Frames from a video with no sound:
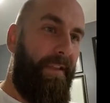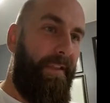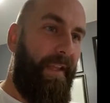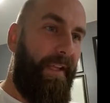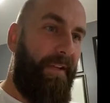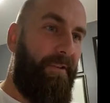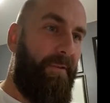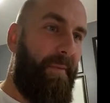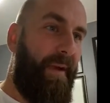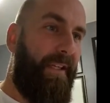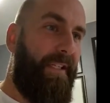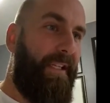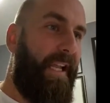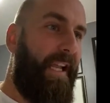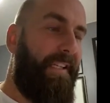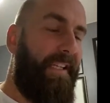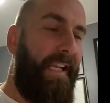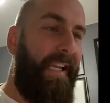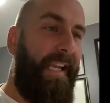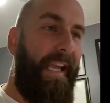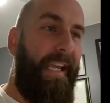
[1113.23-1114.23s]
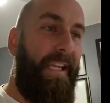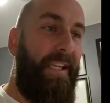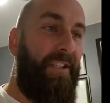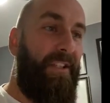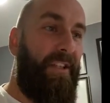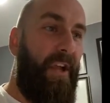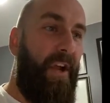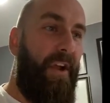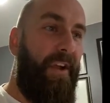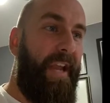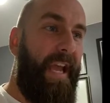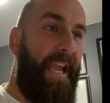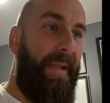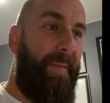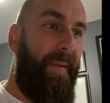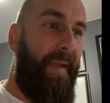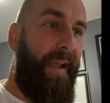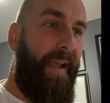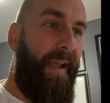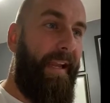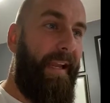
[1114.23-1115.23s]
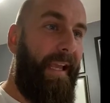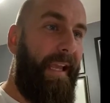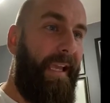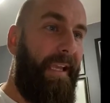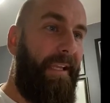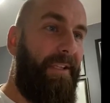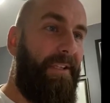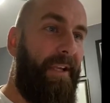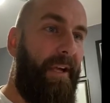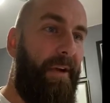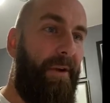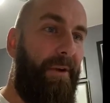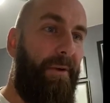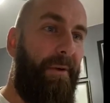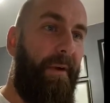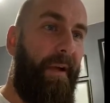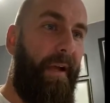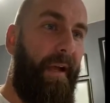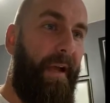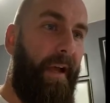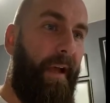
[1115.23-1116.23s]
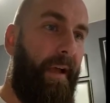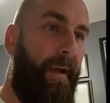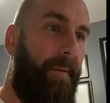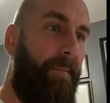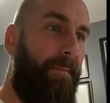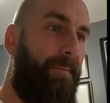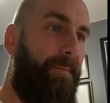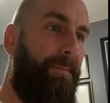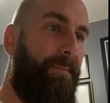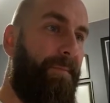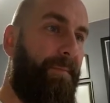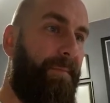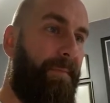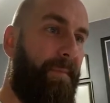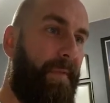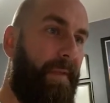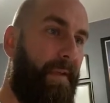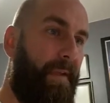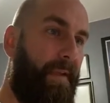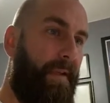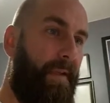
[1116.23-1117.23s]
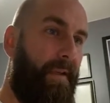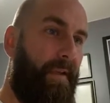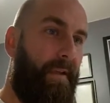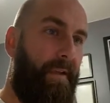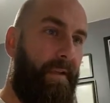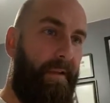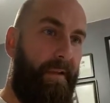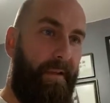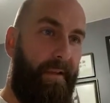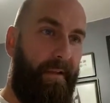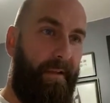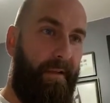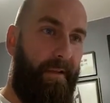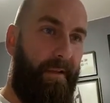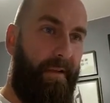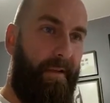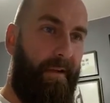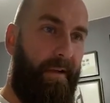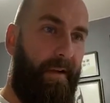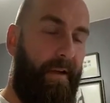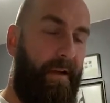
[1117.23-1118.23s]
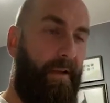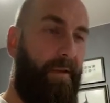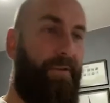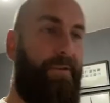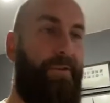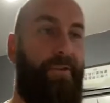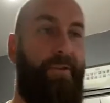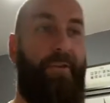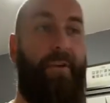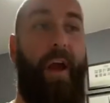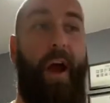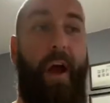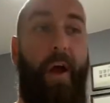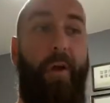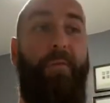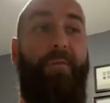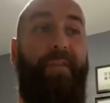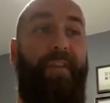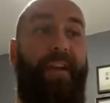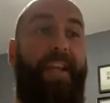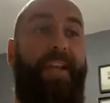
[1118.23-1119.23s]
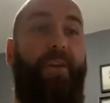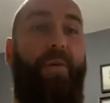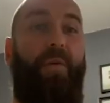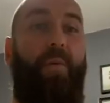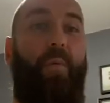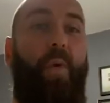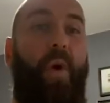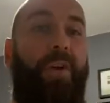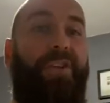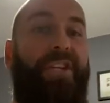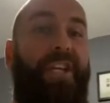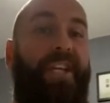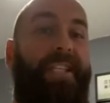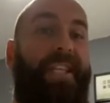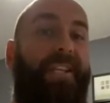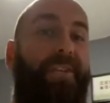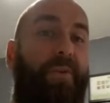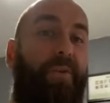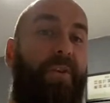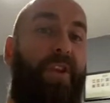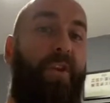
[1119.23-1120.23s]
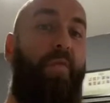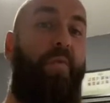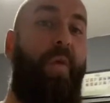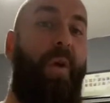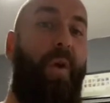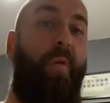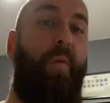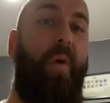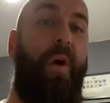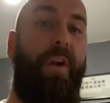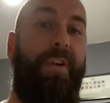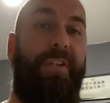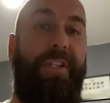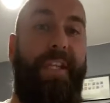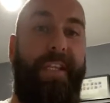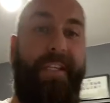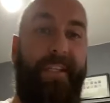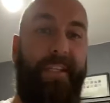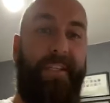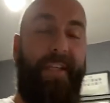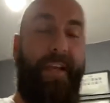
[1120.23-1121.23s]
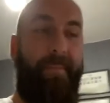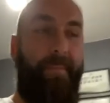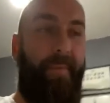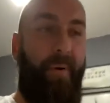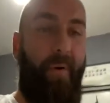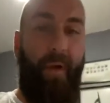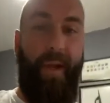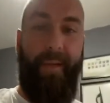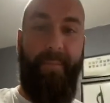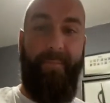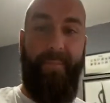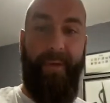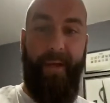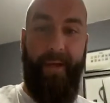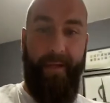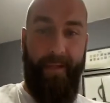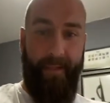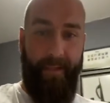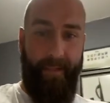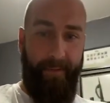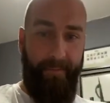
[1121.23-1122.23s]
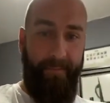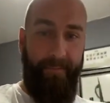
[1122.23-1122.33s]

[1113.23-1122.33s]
Thanks very much, Lee. I didn't get your surname here, Lee, so um, I'll hopefully you're watching this or you will watch this at some point. But